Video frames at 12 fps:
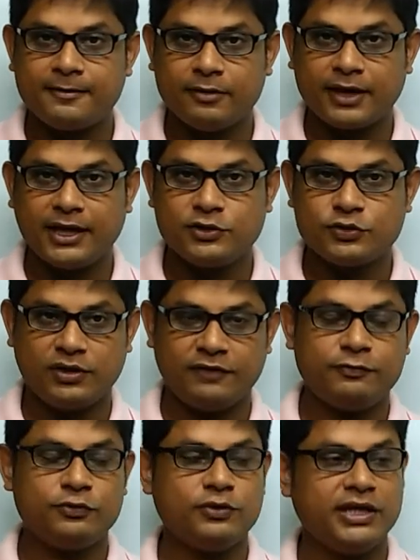okay, so
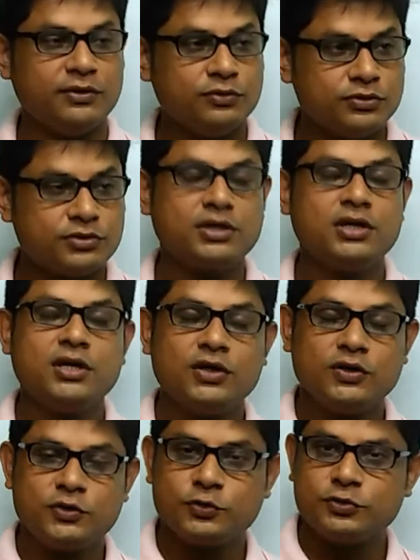if you use
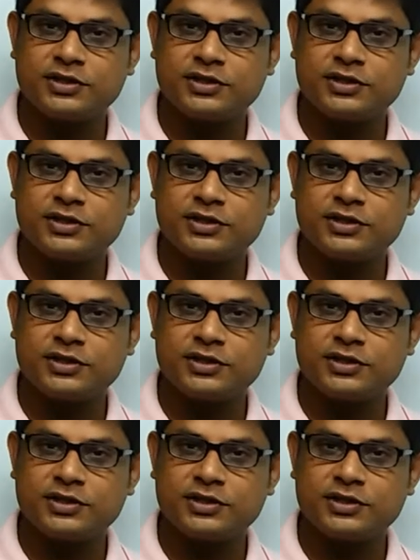two